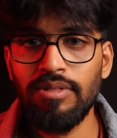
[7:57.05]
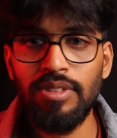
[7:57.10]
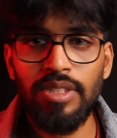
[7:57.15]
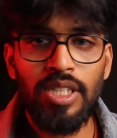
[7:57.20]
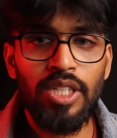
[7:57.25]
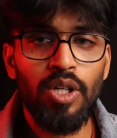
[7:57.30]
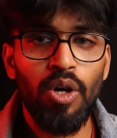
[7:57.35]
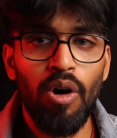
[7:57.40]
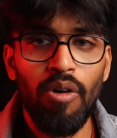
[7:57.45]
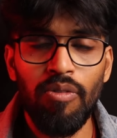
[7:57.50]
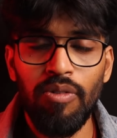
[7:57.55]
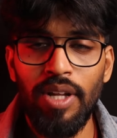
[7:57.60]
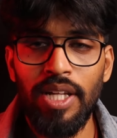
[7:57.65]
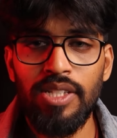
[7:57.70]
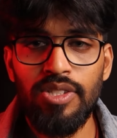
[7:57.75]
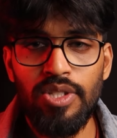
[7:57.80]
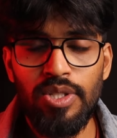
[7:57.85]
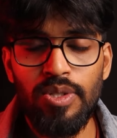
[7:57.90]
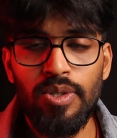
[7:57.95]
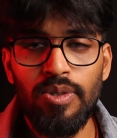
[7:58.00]
three
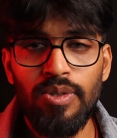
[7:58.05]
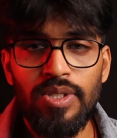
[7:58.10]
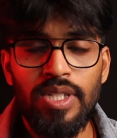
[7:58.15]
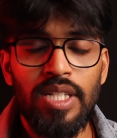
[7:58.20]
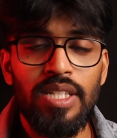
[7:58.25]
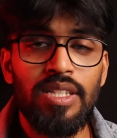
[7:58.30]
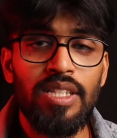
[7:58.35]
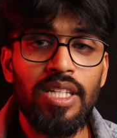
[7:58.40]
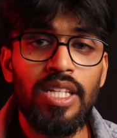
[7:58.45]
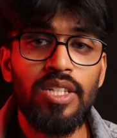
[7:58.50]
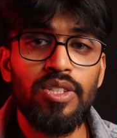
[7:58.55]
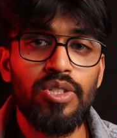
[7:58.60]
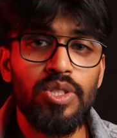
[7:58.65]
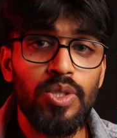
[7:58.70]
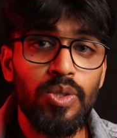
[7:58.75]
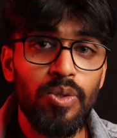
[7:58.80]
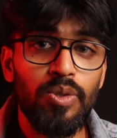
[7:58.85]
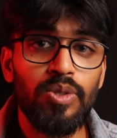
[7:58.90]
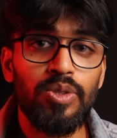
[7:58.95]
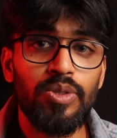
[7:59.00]
offline stores, and these
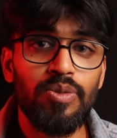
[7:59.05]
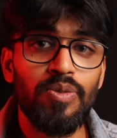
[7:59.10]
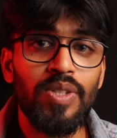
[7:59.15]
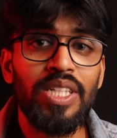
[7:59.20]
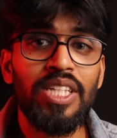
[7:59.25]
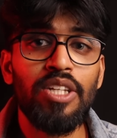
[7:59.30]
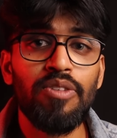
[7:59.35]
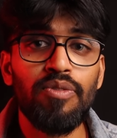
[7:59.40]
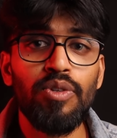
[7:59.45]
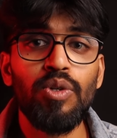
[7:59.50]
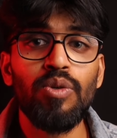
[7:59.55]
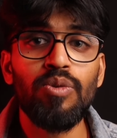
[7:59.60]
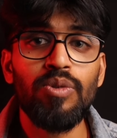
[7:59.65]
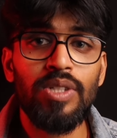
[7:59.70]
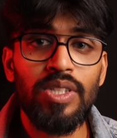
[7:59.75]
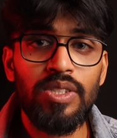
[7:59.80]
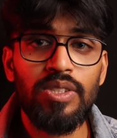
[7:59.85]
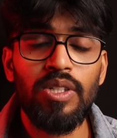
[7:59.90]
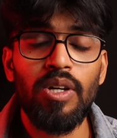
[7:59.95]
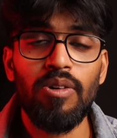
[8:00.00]
stores will give you
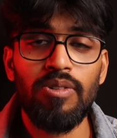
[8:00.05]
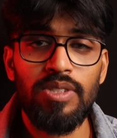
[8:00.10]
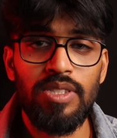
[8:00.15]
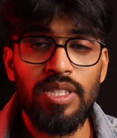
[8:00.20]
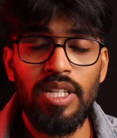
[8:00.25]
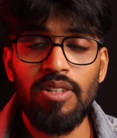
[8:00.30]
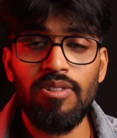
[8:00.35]
discounts.